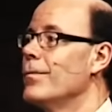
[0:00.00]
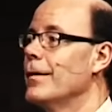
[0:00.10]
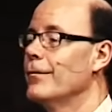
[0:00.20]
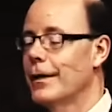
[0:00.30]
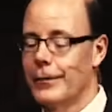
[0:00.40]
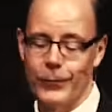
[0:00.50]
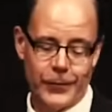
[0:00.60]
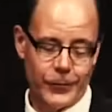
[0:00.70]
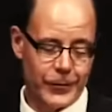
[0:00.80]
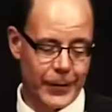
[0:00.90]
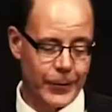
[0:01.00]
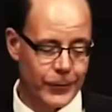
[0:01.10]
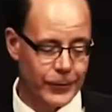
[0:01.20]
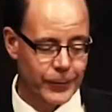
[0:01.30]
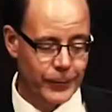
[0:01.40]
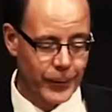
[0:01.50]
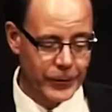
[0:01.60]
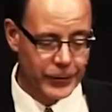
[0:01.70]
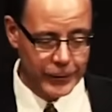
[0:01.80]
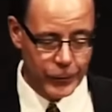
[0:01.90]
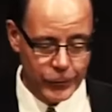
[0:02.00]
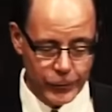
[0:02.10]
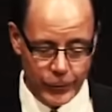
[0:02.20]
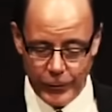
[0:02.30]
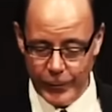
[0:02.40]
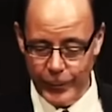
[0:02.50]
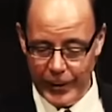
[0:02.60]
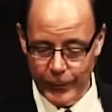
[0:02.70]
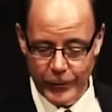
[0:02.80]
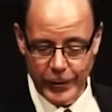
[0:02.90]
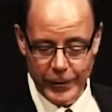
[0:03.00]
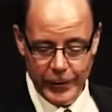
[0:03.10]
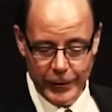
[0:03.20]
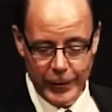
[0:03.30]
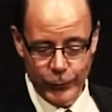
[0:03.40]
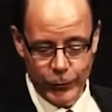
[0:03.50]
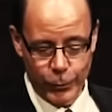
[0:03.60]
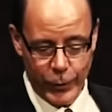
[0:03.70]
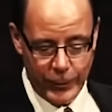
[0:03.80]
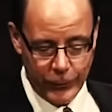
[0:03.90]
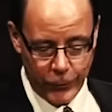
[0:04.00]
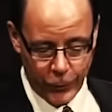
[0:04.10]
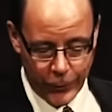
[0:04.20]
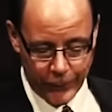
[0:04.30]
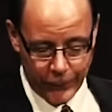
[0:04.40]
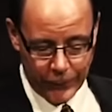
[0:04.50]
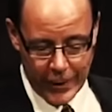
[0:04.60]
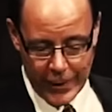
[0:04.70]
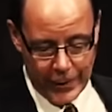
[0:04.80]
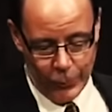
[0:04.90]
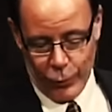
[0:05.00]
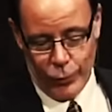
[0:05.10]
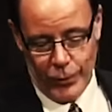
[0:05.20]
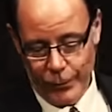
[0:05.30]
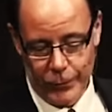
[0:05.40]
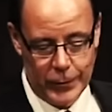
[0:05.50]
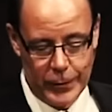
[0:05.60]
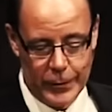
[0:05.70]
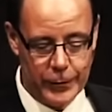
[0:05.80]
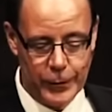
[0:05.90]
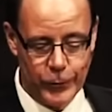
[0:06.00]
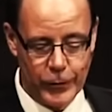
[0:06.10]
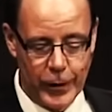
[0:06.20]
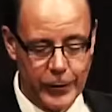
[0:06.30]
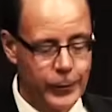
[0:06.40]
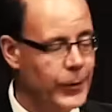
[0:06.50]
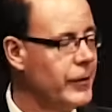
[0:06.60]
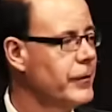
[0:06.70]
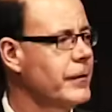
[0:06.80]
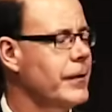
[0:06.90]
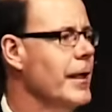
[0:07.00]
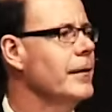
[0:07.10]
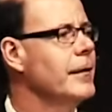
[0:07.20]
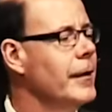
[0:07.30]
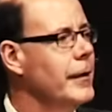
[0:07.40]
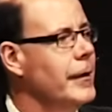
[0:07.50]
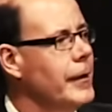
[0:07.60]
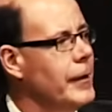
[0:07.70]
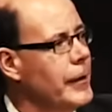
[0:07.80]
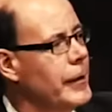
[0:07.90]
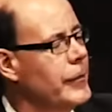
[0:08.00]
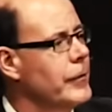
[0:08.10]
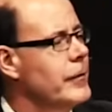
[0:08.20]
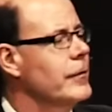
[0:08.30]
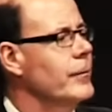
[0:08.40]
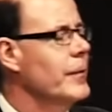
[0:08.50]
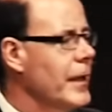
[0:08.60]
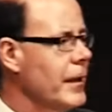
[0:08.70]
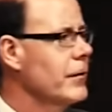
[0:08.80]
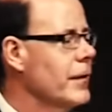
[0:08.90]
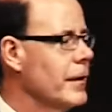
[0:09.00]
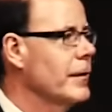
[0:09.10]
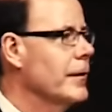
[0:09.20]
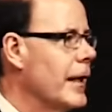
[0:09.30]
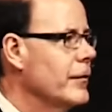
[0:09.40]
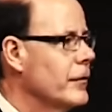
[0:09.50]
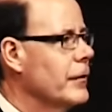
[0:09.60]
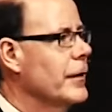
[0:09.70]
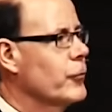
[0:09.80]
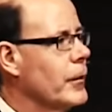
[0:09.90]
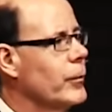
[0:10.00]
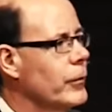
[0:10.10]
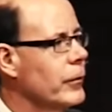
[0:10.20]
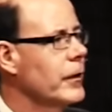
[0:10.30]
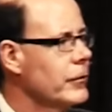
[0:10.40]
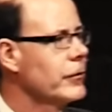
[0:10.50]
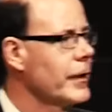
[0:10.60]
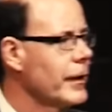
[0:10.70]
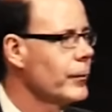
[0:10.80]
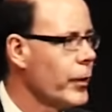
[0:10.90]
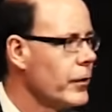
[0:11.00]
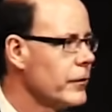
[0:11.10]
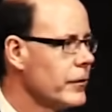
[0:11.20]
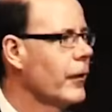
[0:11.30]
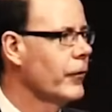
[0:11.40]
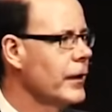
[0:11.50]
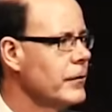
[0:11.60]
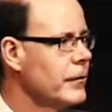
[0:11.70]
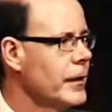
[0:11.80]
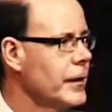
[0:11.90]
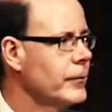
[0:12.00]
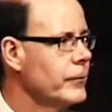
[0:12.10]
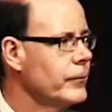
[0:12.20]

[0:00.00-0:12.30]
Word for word: In fact, it was interesting. I was my son goes to an early Bible study and he was prepping for it and we were up early and he was talking to me and he says, "Dad, he says, Does it matter that I still have trouble understanding parts of Isaiah?